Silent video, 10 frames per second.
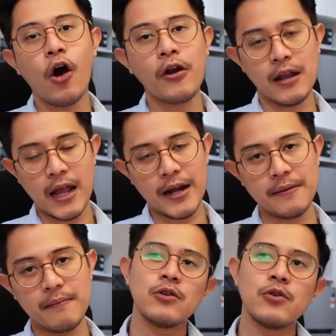
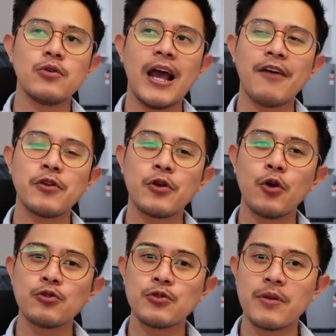online. You have to
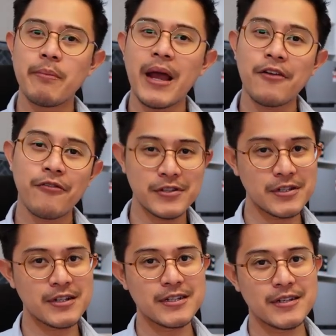go to the bank
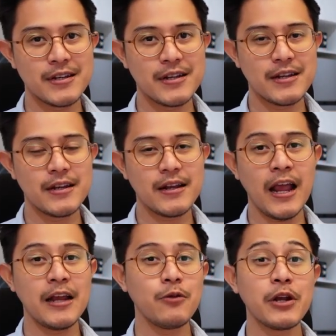physically,
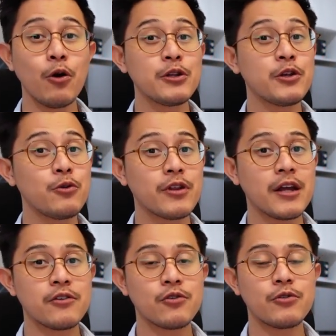and you can only do
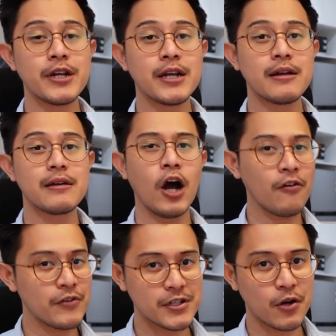that during
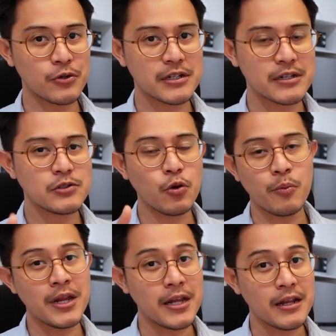office hour. So
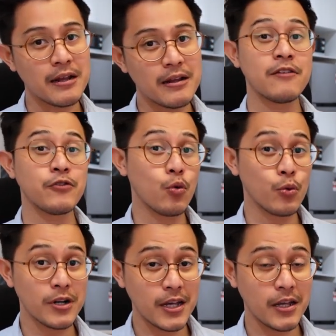meaning, if you're
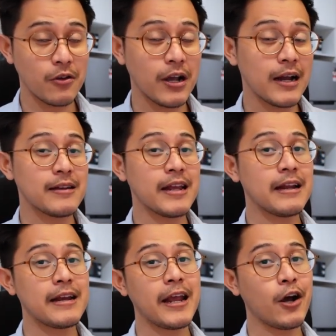working, you gotta take
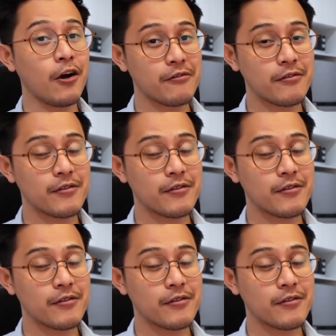a day off.